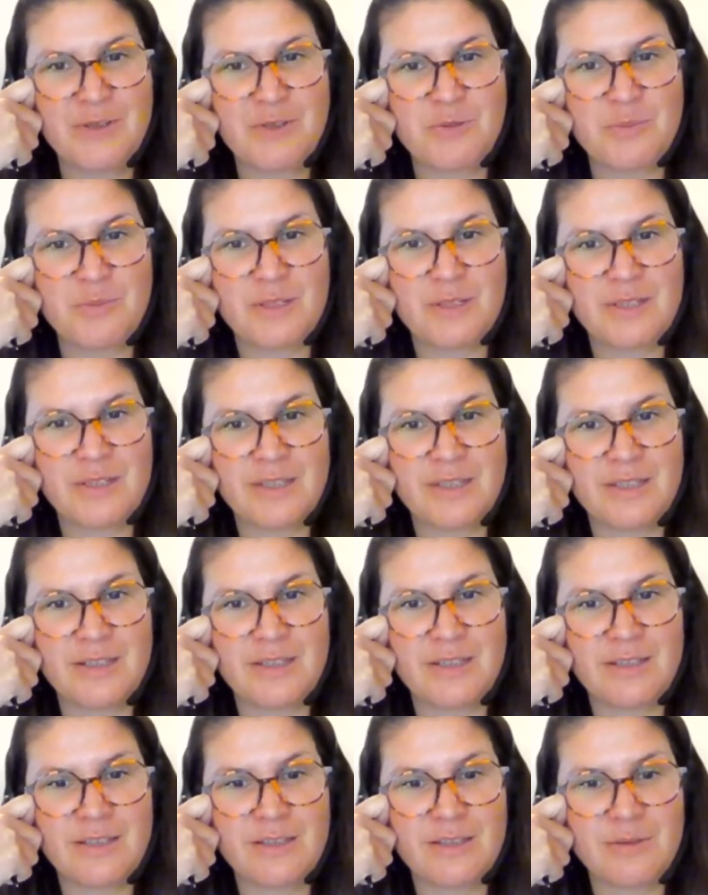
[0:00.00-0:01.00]
to be
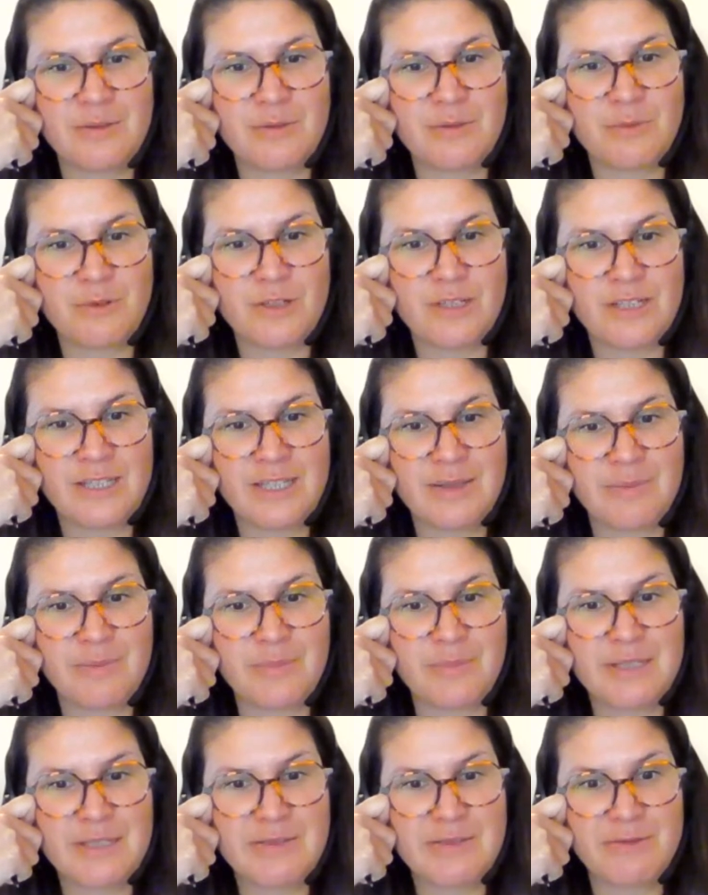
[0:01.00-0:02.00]

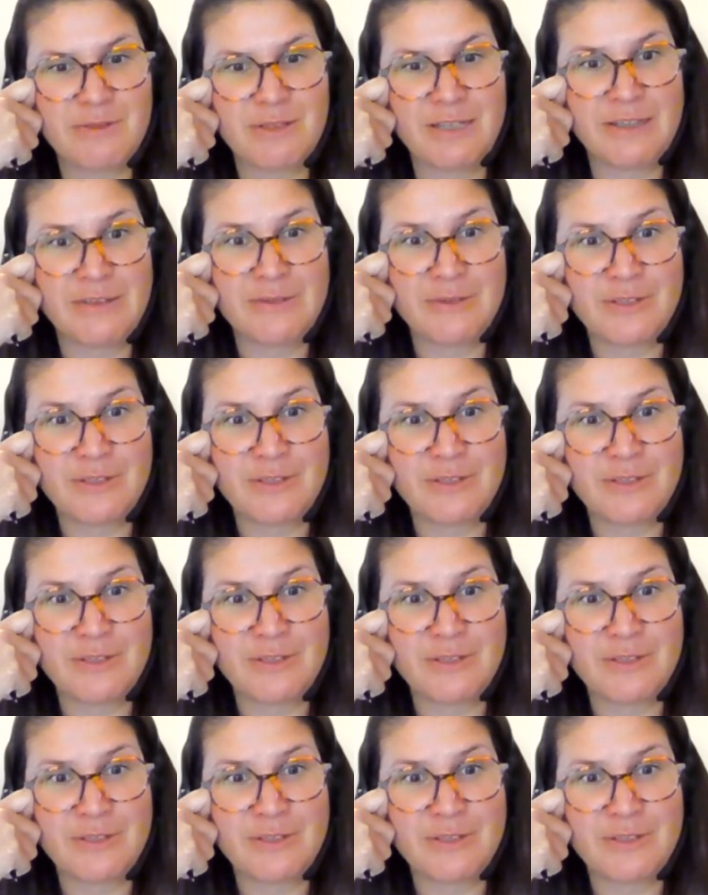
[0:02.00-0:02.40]
working peacefully